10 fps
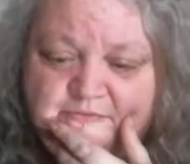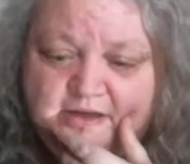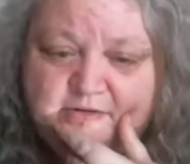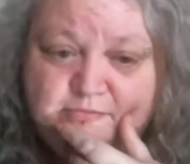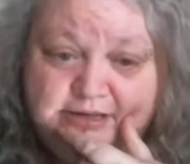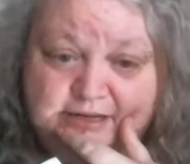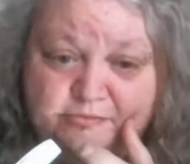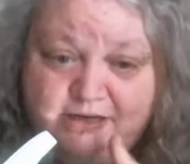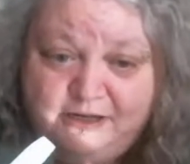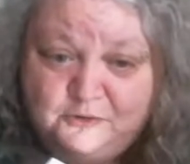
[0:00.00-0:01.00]
had a
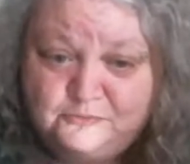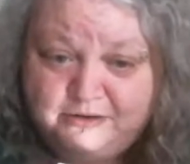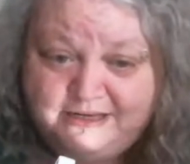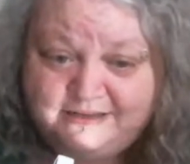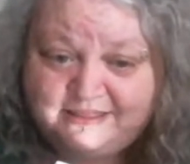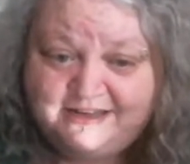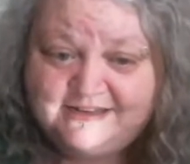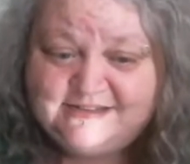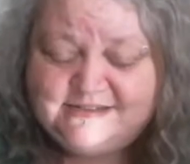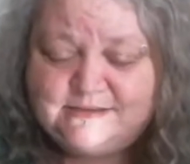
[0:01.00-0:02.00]
really, really good read of
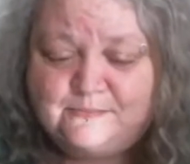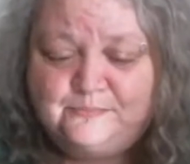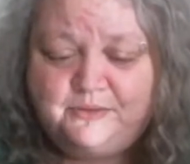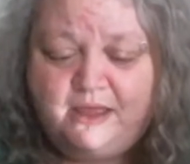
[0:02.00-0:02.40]
this